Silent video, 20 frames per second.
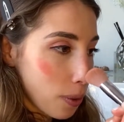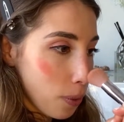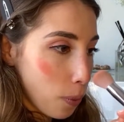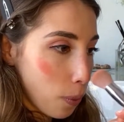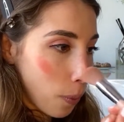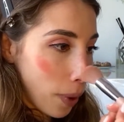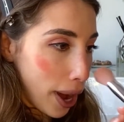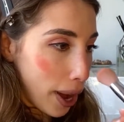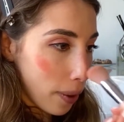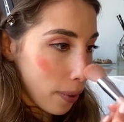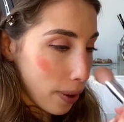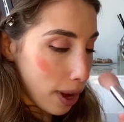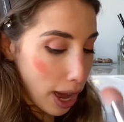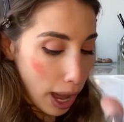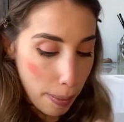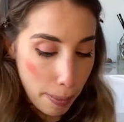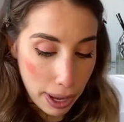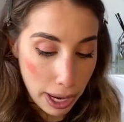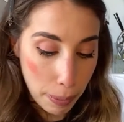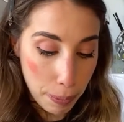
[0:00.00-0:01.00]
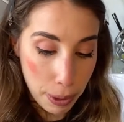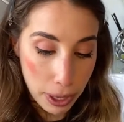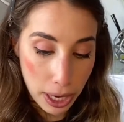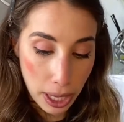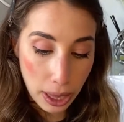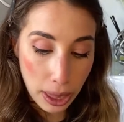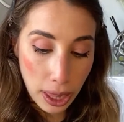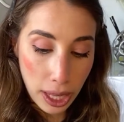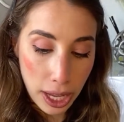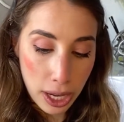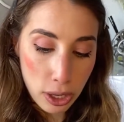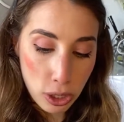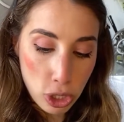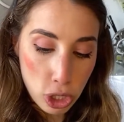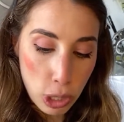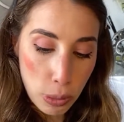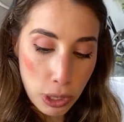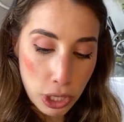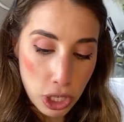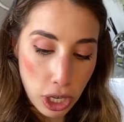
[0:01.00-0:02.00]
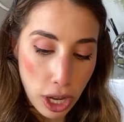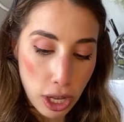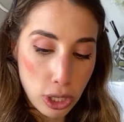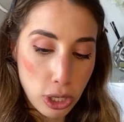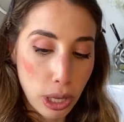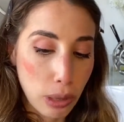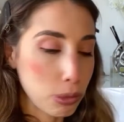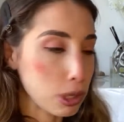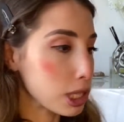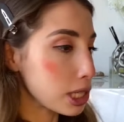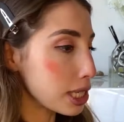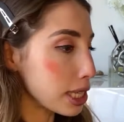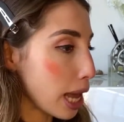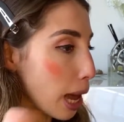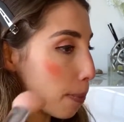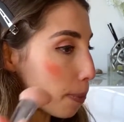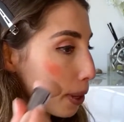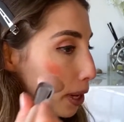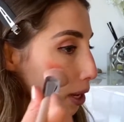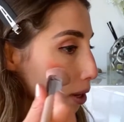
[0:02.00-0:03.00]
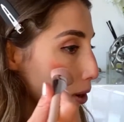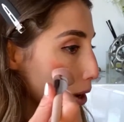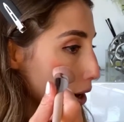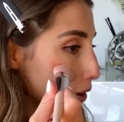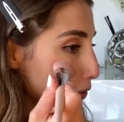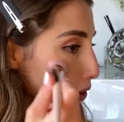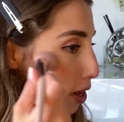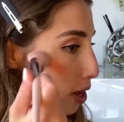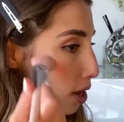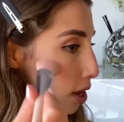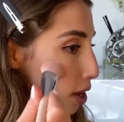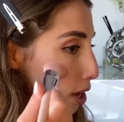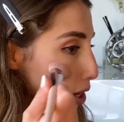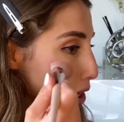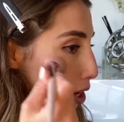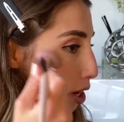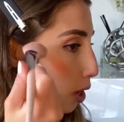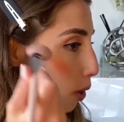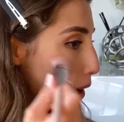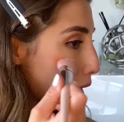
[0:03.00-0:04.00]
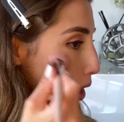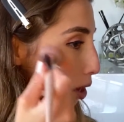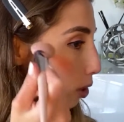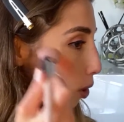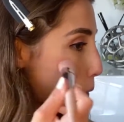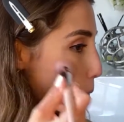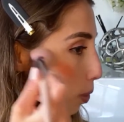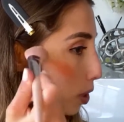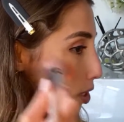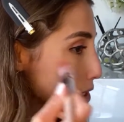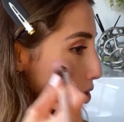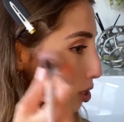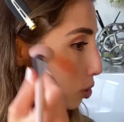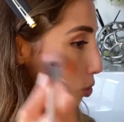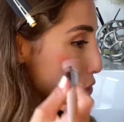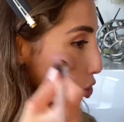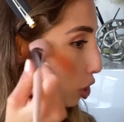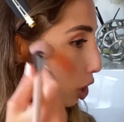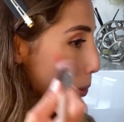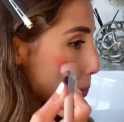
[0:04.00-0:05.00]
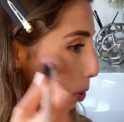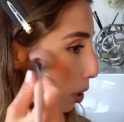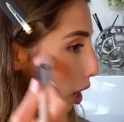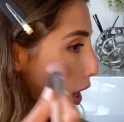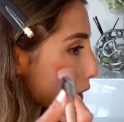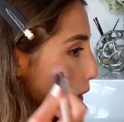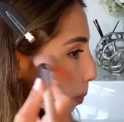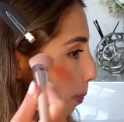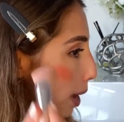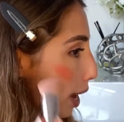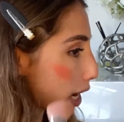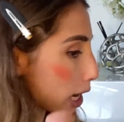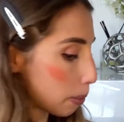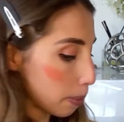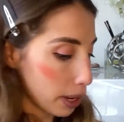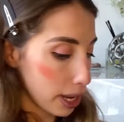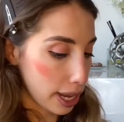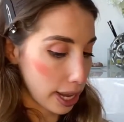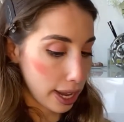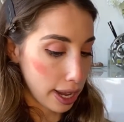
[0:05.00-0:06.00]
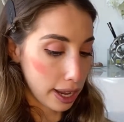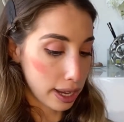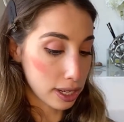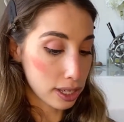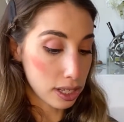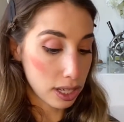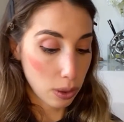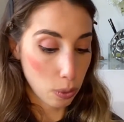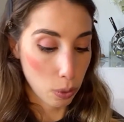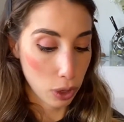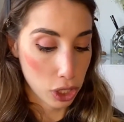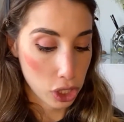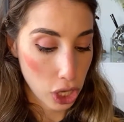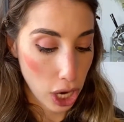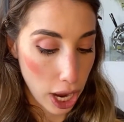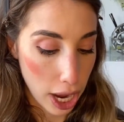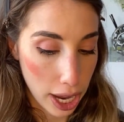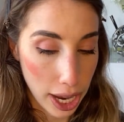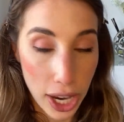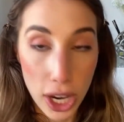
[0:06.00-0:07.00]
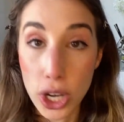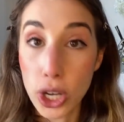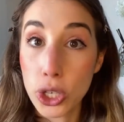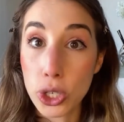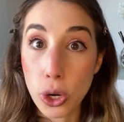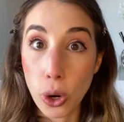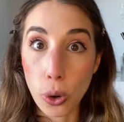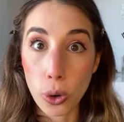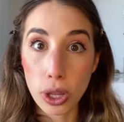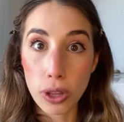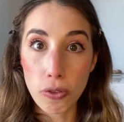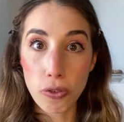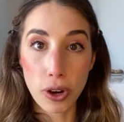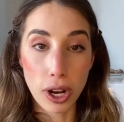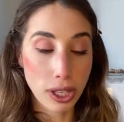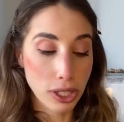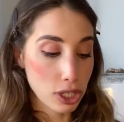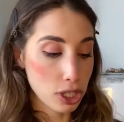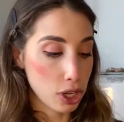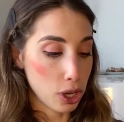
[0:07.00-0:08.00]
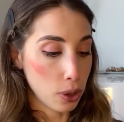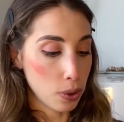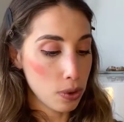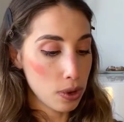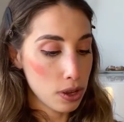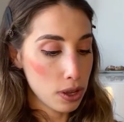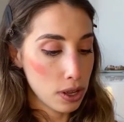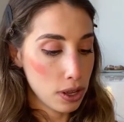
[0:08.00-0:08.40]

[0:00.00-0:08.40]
Wow, I might have put a little too much on, so I'm just dapping it off. You know, I always usually put it on the back of my hand, which I totally forgot to do,